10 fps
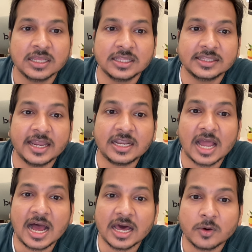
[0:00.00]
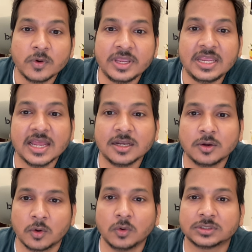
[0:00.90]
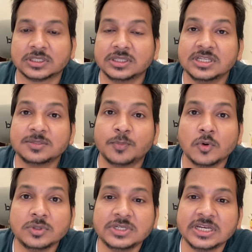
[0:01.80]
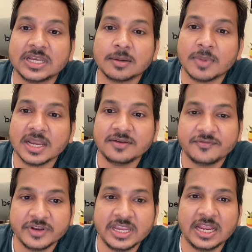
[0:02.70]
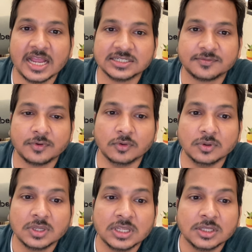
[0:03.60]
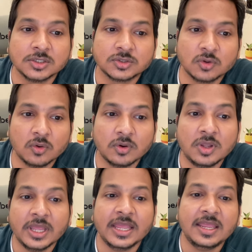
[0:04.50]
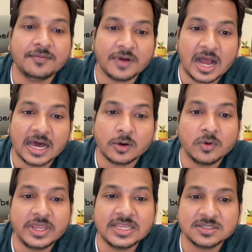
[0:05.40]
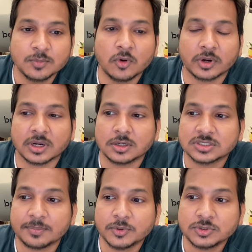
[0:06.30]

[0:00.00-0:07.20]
that ROE and growth, these both determine free cash flow. So if ROE is more, suppose